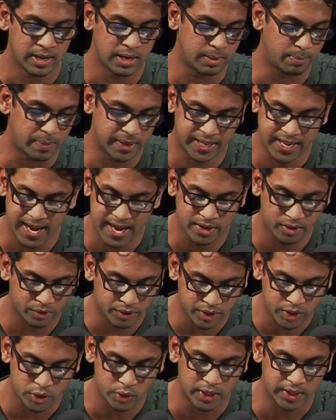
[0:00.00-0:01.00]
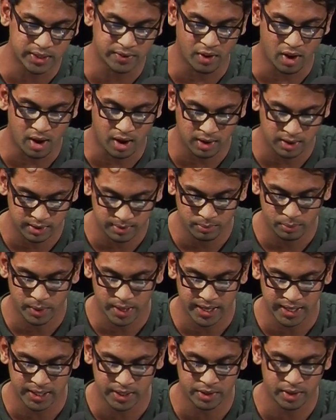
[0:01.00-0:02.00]
It began on the streets of Harlem,
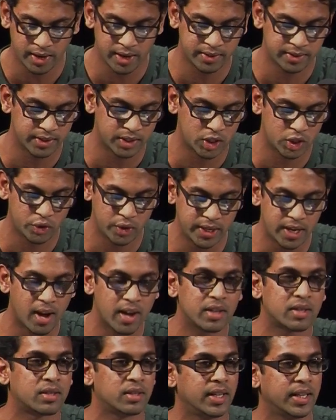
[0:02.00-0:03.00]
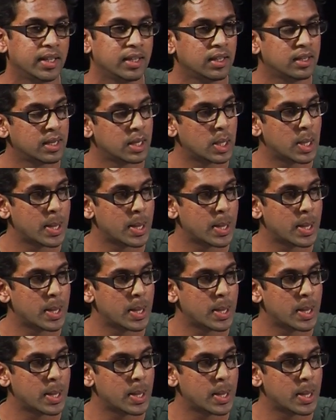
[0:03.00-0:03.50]
where he turned to street hustling.